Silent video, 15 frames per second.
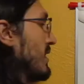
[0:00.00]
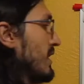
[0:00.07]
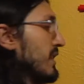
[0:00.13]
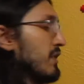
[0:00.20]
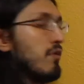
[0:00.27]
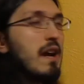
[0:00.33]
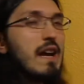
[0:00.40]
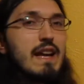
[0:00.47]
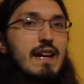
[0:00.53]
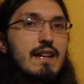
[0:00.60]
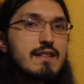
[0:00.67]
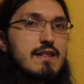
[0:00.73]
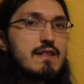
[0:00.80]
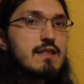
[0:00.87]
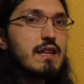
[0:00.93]
On the
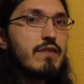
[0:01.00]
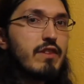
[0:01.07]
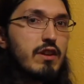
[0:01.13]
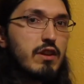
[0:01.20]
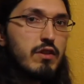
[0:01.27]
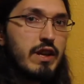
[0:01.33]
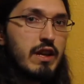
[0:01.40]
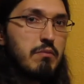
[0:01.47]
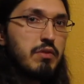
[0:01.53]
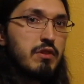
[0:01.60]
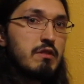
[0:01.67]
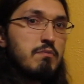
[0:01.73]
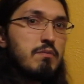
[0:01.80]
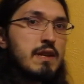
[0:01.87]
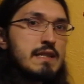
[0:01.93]
y-axis, I'm going to go ahead and
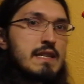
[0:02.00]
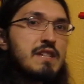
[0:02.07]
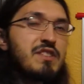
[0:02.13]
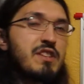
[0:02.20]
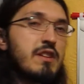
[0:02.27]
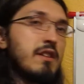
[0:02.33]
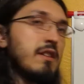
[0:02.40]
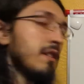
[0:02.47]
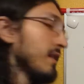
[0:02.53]
put position.